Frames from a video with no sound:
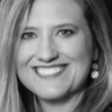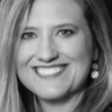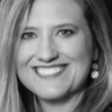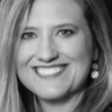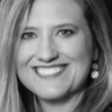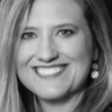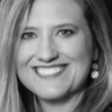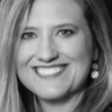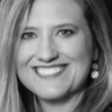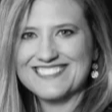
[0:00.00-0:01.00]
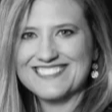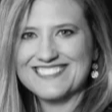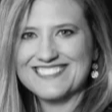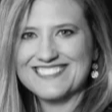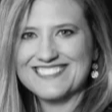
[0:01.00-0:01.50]

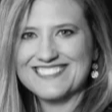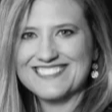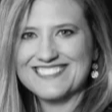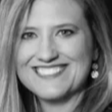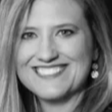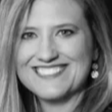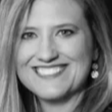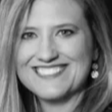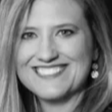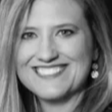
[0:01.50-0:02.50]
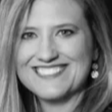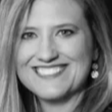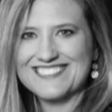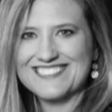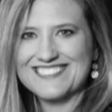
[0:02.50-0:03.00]

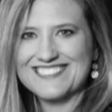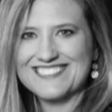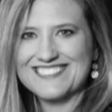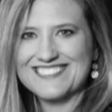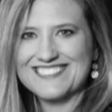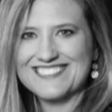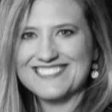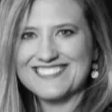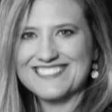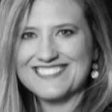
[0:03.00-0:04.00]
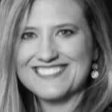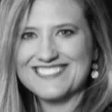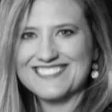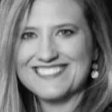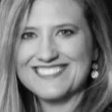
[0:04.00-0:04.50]

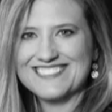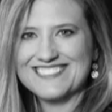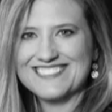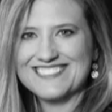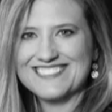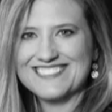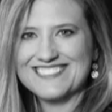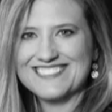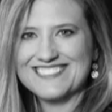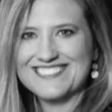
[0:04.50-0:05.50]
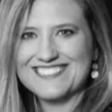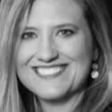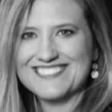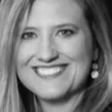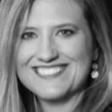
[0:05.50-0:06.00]
The face doesn't move, so there is nothing to read.